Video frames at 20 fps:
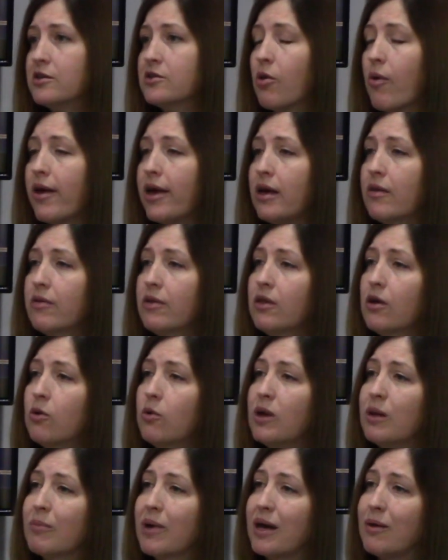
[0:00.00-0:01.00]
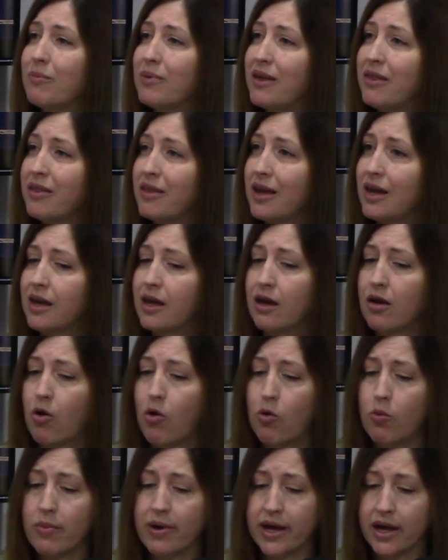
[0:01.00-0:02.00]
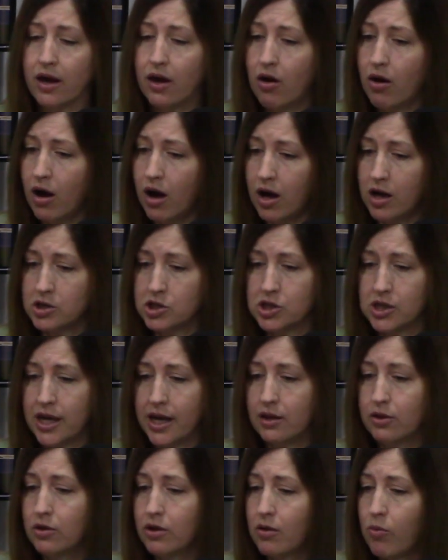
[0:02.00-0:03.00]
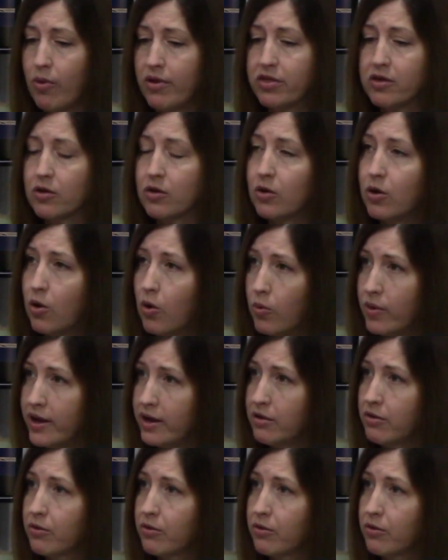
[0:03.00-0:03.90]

so even though we might be thinking, oh my gosh, like look what they're going